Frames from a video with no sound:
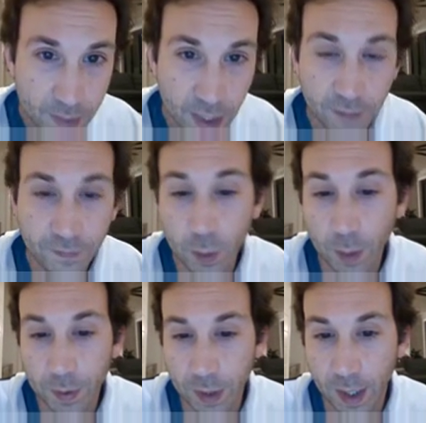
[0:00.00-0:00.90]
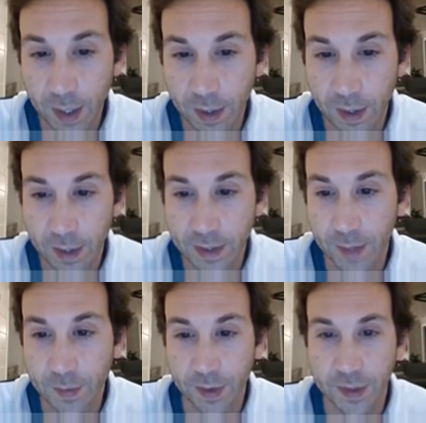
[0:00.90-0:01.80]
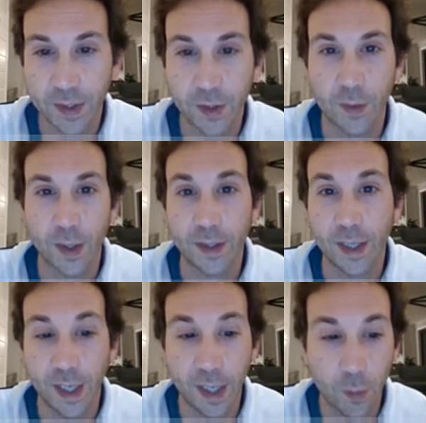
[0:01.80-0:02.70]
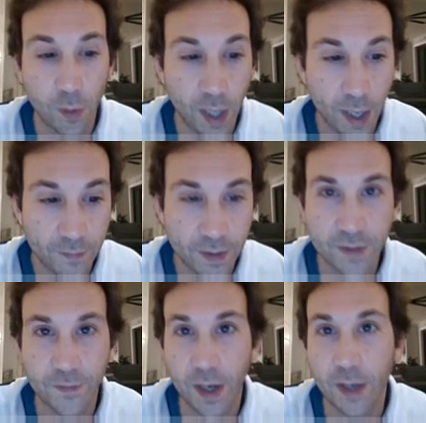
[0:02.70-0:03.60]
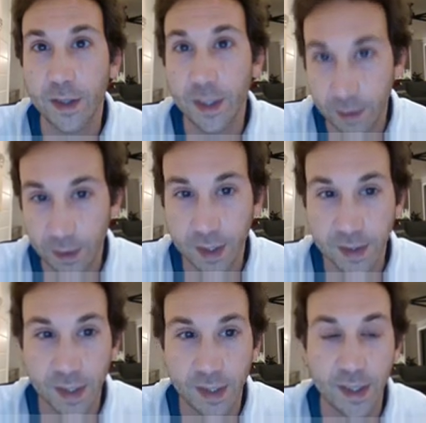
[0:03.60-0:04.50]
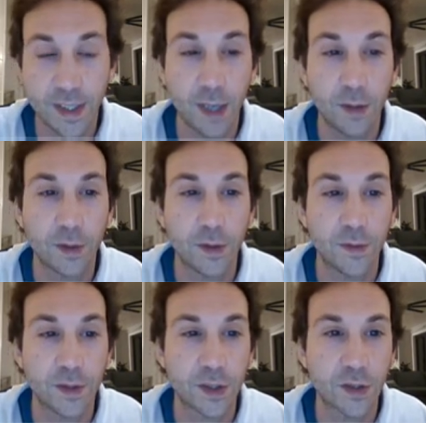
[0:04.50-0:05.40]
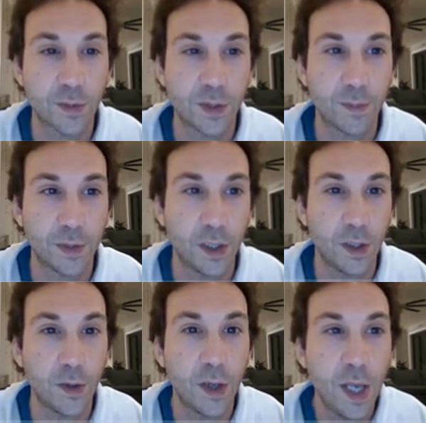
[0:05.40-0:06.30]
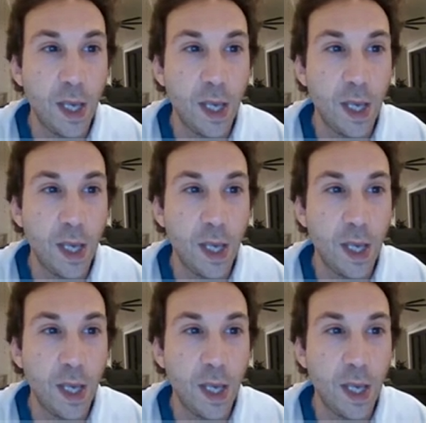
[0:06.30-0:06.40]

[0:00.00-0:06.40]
if you apply it, and I typed all this incorrectly, and I will have this file, in, like I said, in the download of the description below.